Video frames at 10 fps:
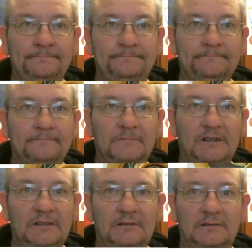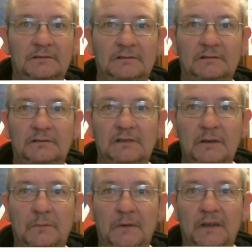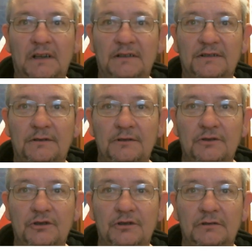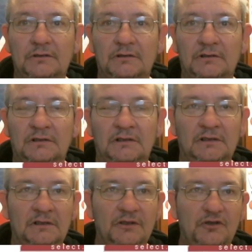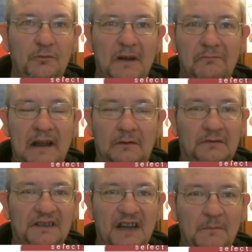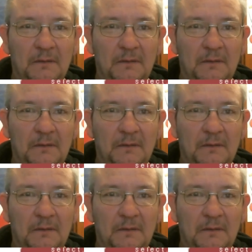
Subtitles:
Right, now if we click search, too many records came up.